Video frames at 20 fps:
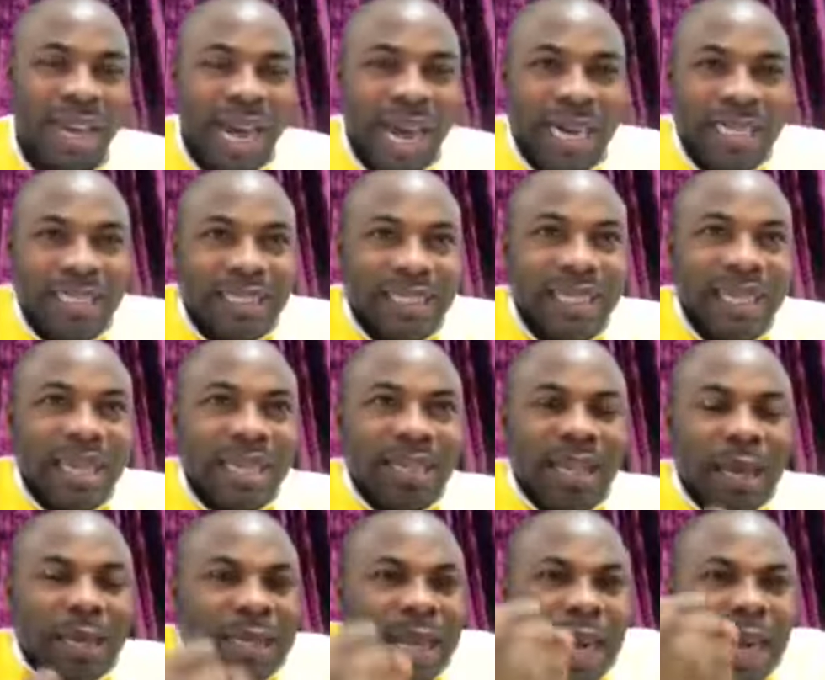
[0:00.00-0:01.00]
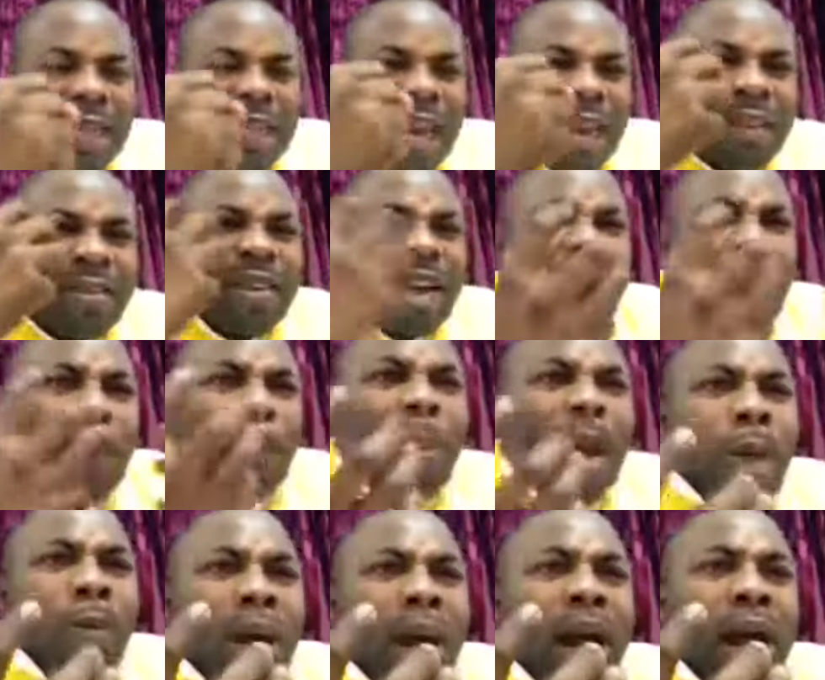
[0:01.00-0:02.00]
And the, the, the rare
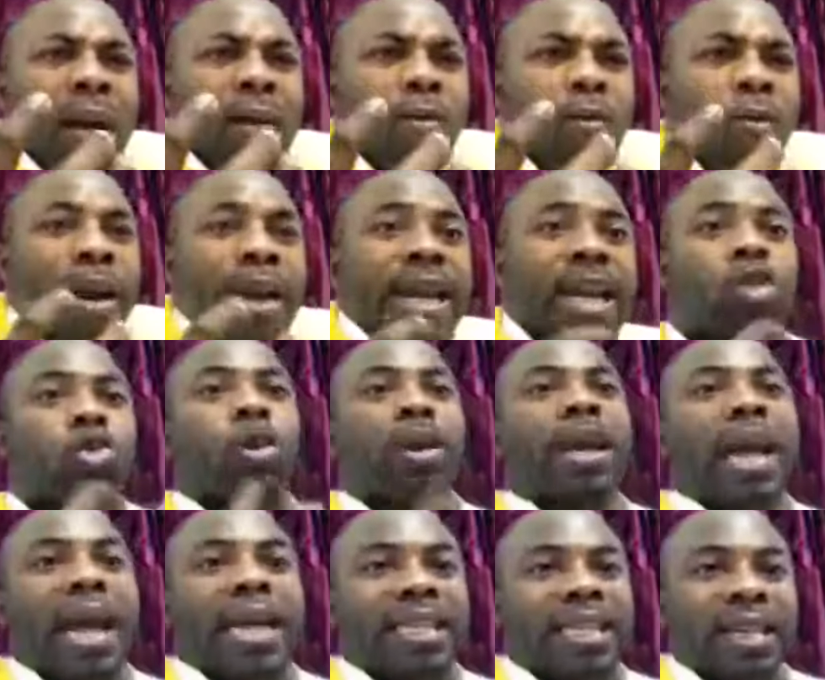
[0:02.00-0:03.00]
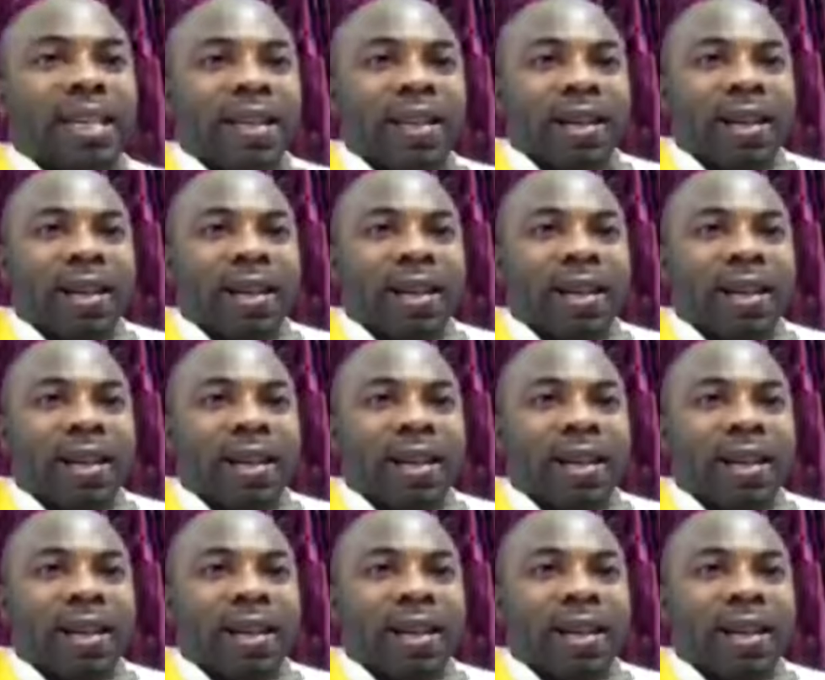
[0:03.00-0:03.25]
power we need to get,